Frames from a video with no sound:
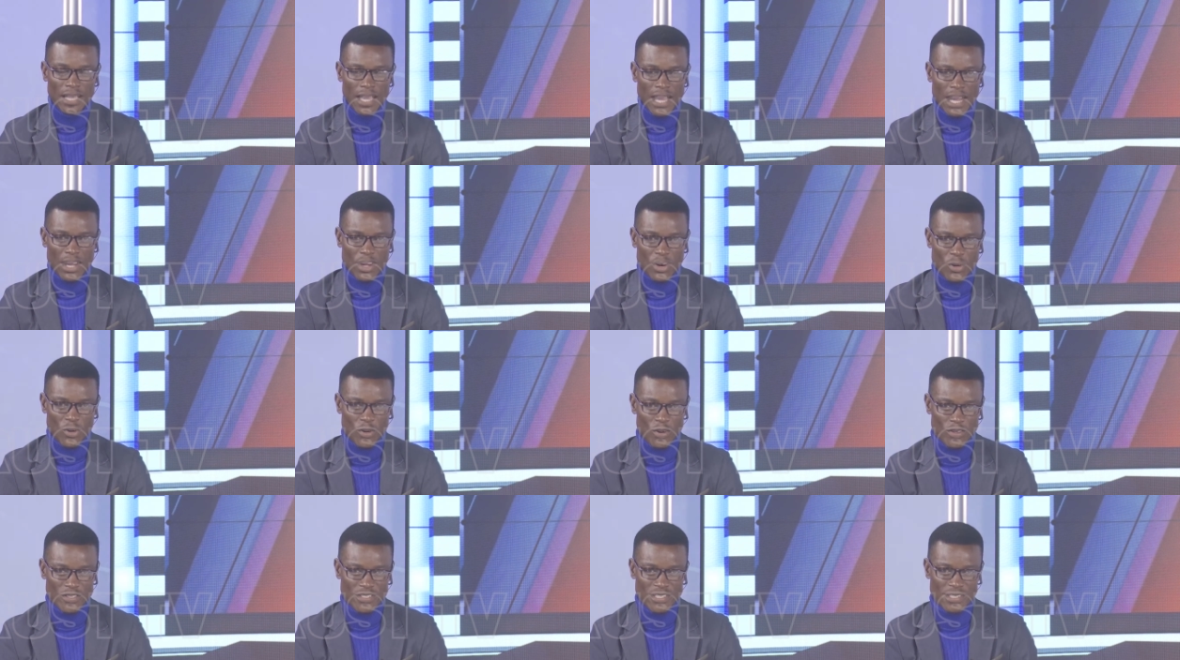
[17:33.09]

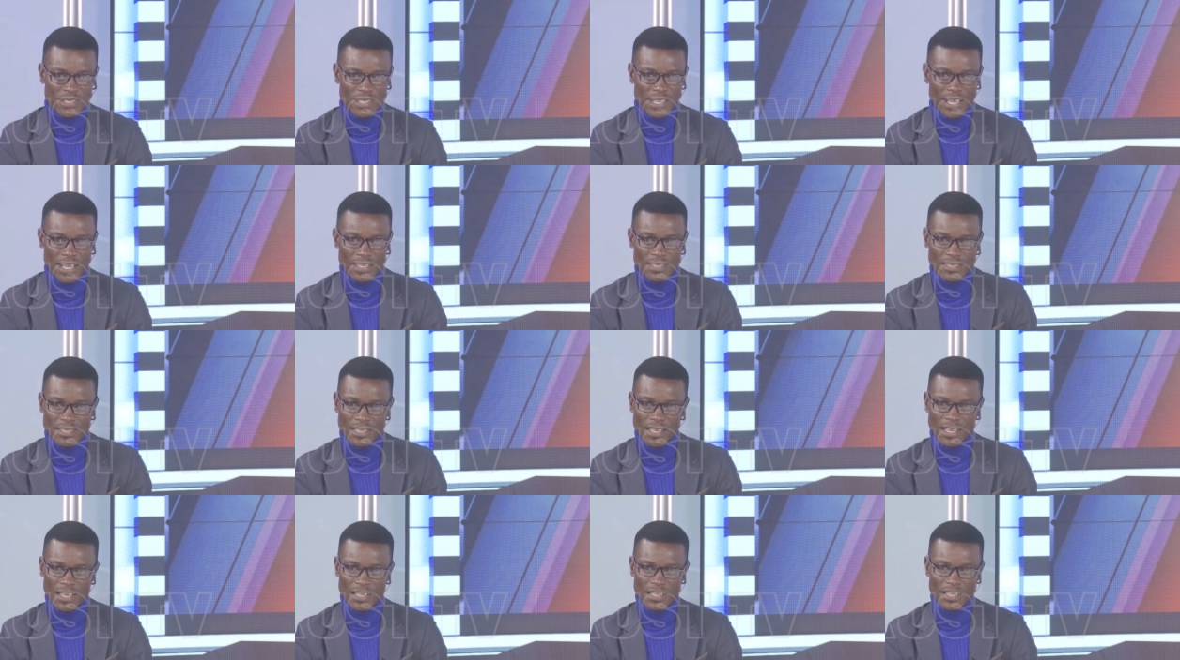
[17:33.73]
Across
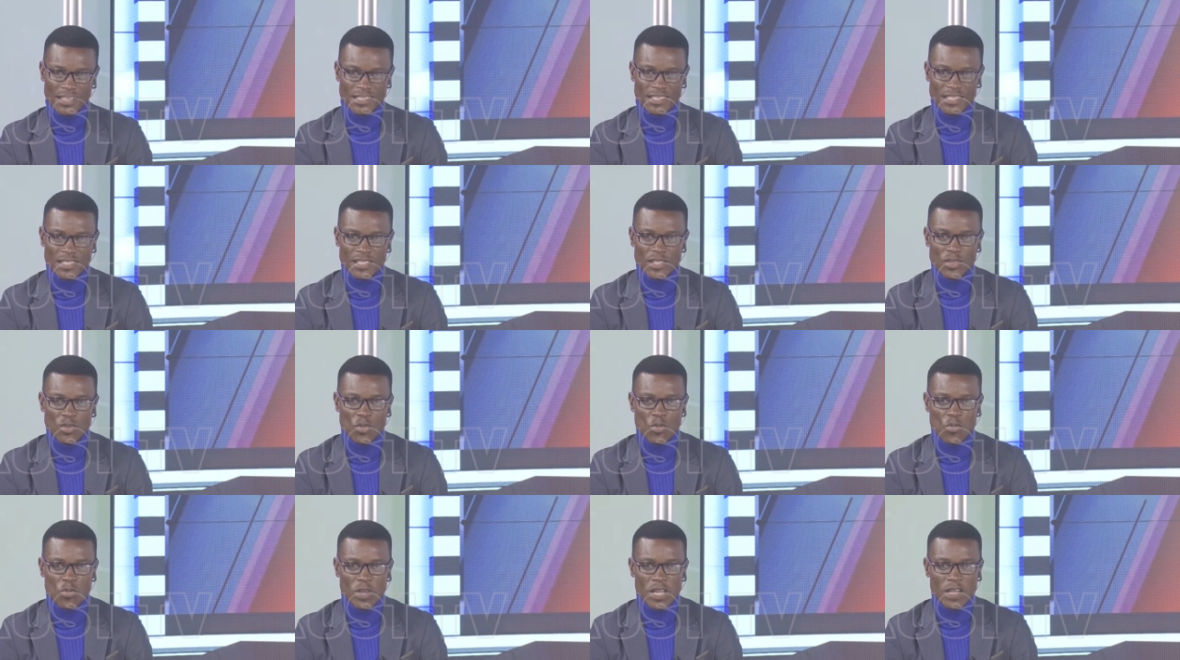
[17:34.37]
states is the
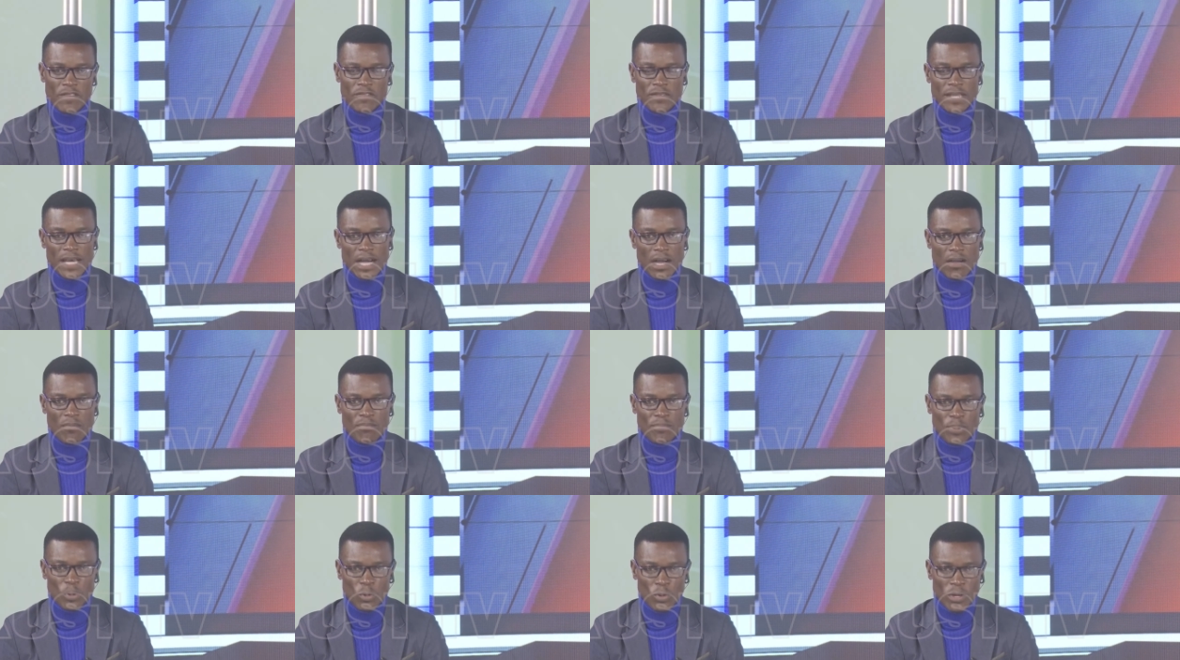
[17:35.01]
new wave
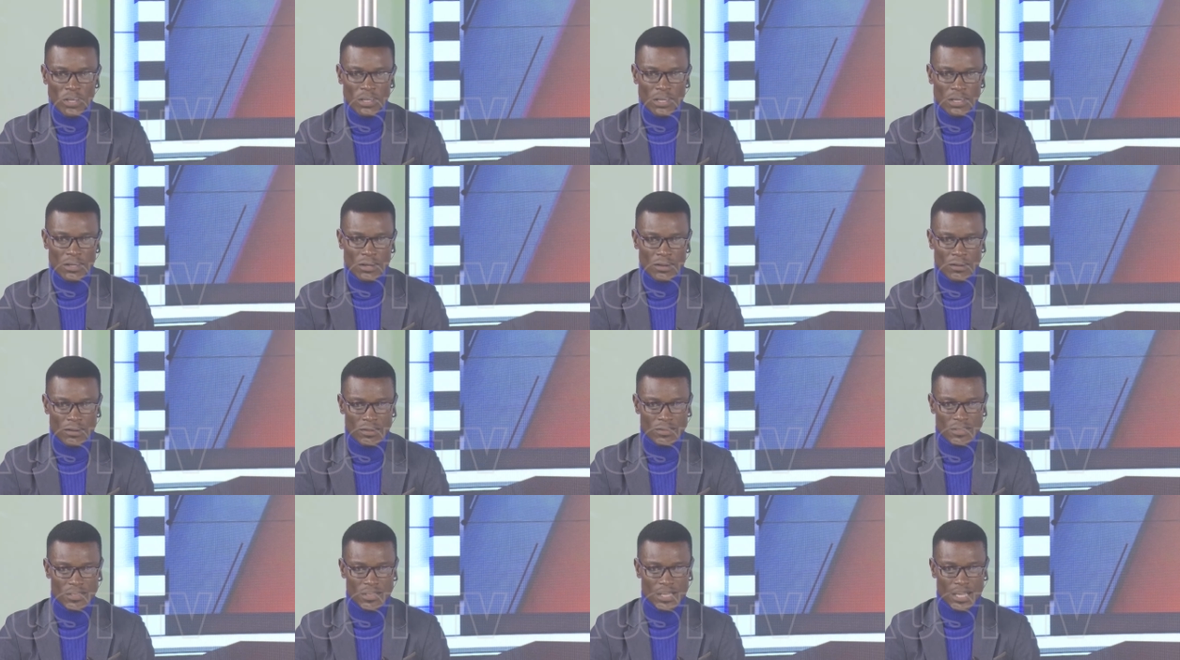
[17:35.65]
now blowing
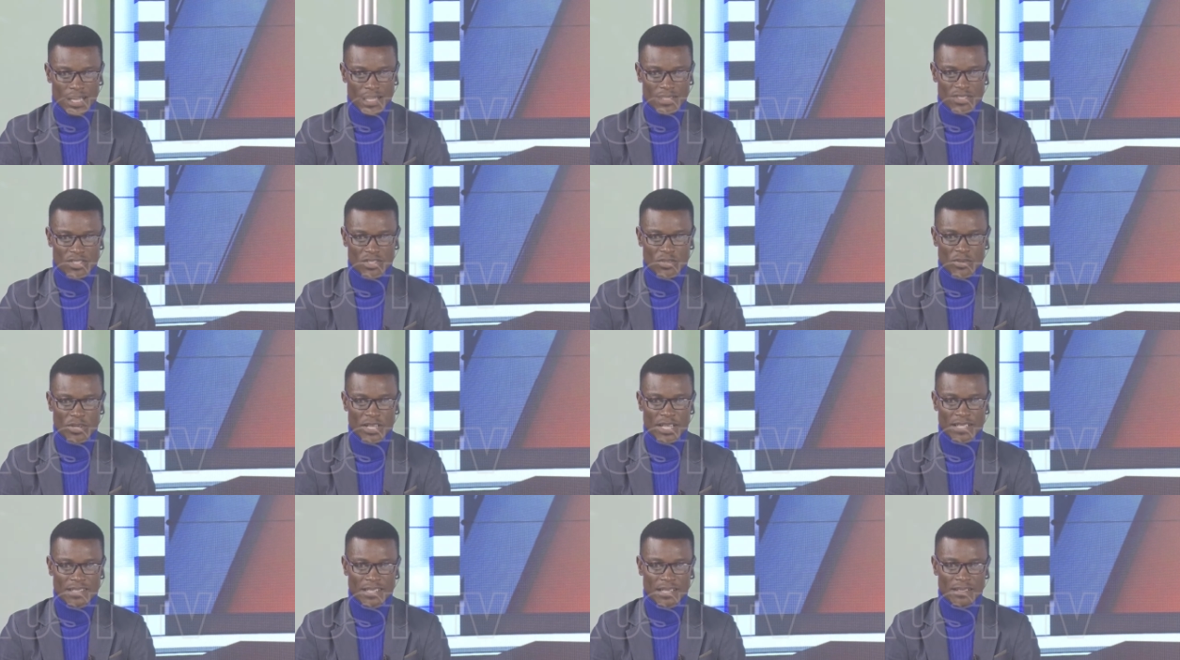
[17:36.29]
across Nigeria.